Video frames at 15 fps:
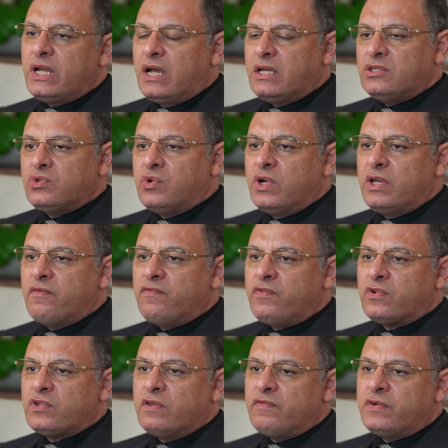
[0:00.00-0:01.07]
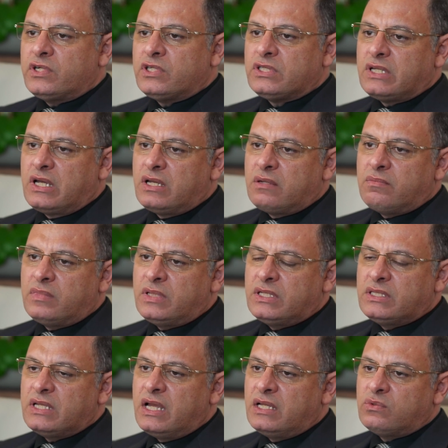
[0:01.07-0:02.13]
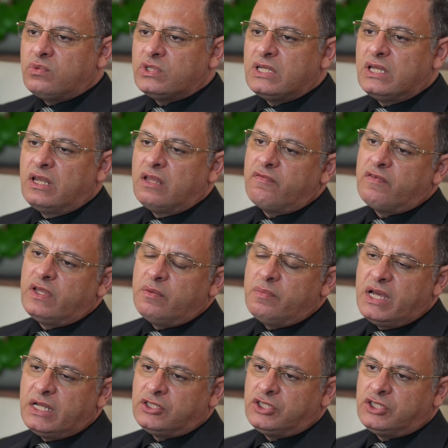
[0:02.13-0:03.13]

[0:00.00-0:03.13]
I saw him for the first time, his hand was in a very bad